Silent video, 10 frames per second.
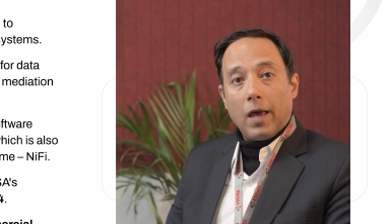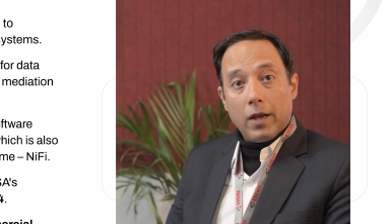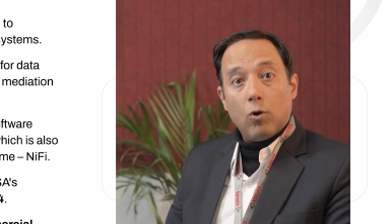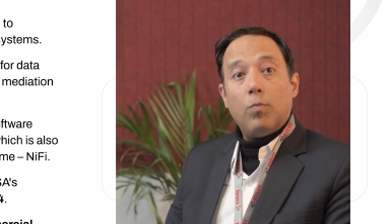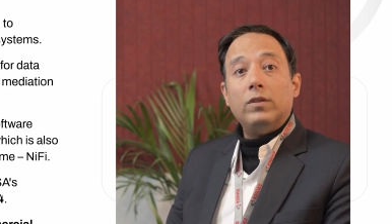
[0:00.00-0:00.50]

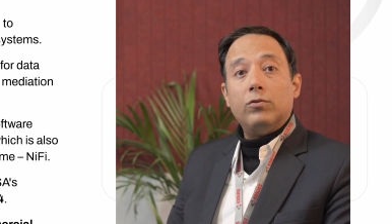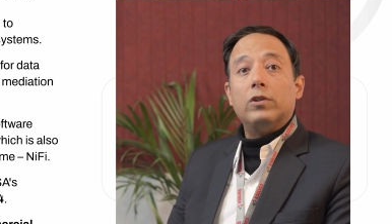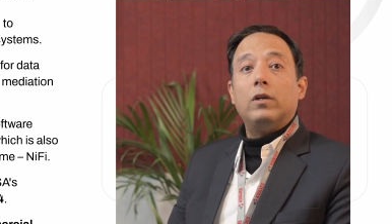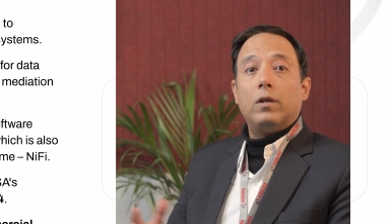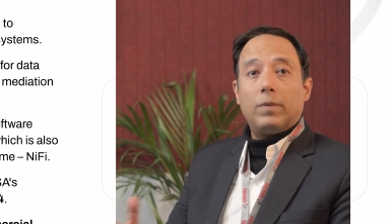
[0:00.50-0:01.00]
any open
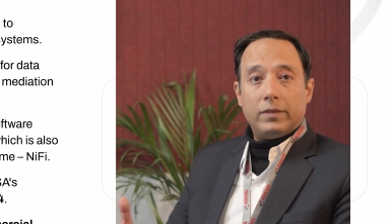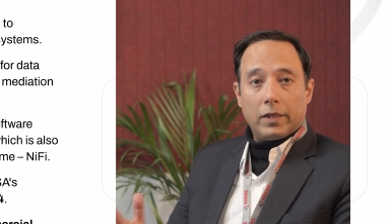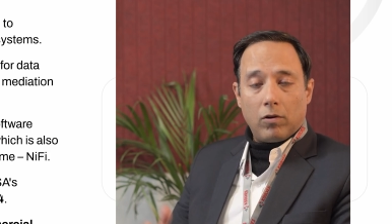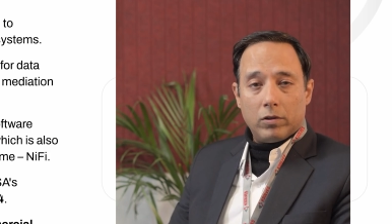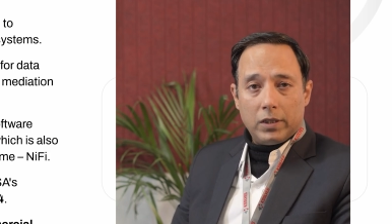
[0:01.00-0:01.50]
source enterprise
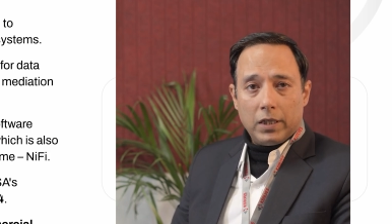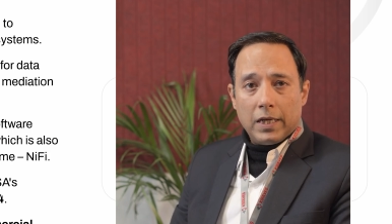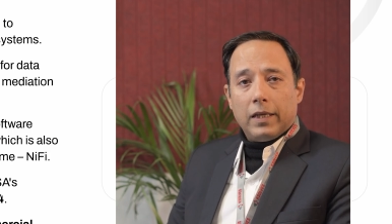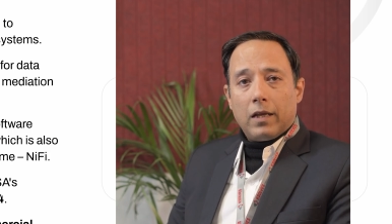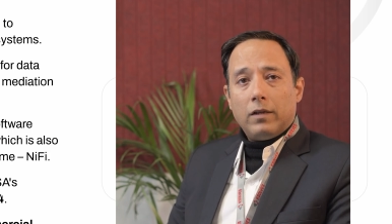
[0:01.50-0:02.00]
technology,
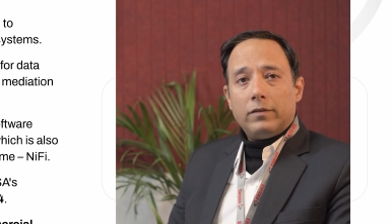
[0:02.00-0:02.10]
there are